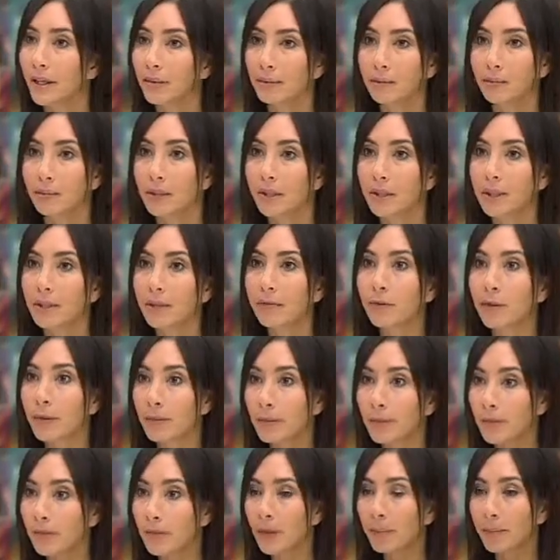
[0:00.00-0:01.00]
Yeah. Because if
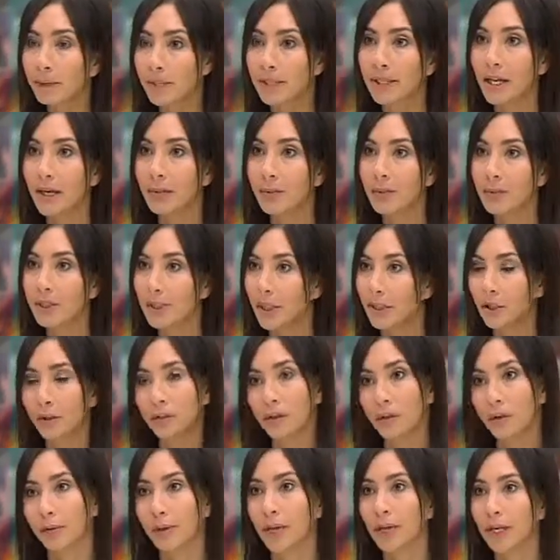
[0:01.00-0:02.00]
you stop the damage, then you
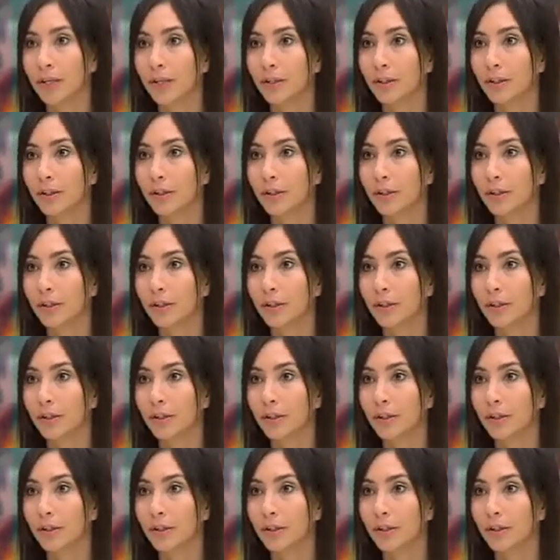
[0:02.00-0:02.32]
don't age.